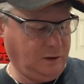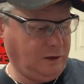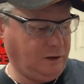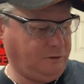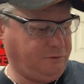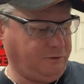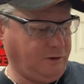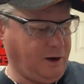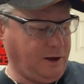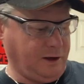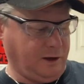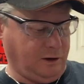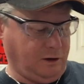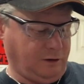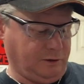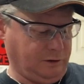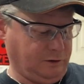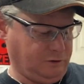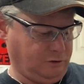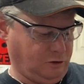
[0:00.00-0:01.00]
It's funny, you
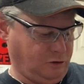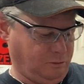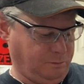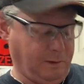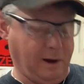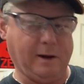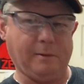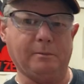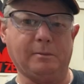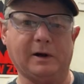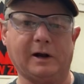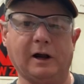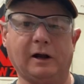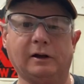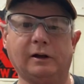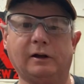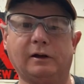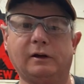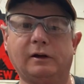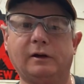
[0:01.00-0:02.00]
know, these old
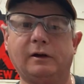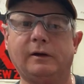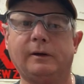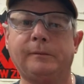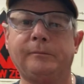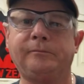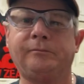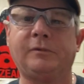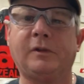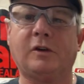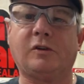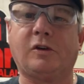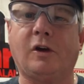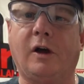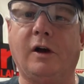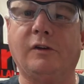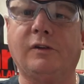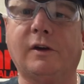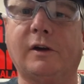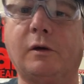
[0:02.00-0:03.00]
McCullough
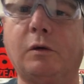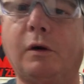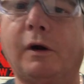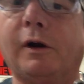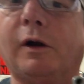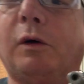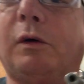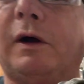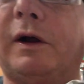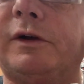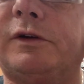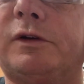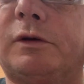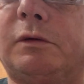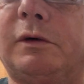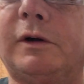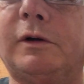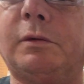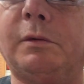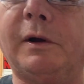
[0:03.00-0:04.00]
saws, like 101s
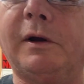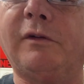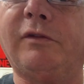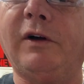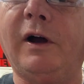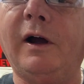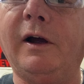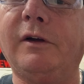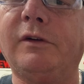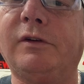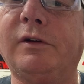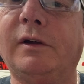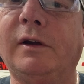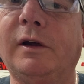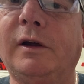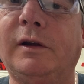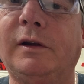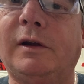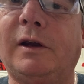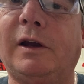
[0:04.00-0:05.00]
and 125s,
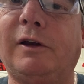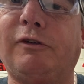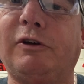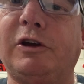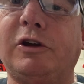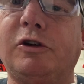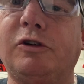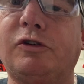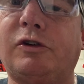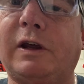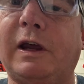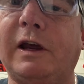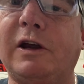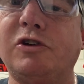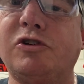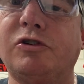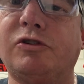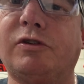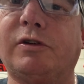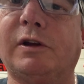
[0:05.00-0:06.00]
didn't even use
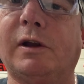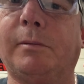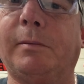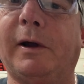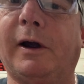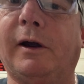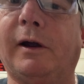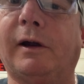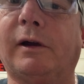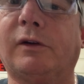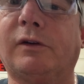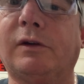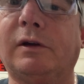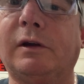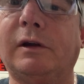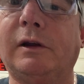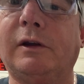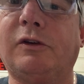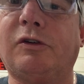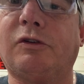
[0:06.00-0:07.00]
cages in the bearings.
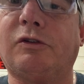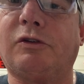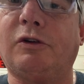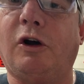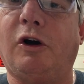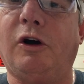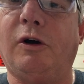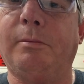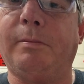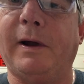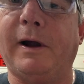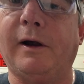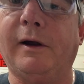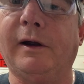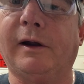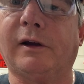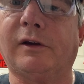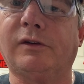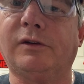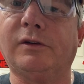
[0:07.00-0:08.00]
It's just all
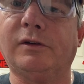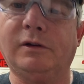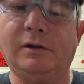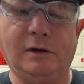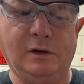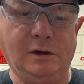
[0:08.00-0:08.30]
bearings.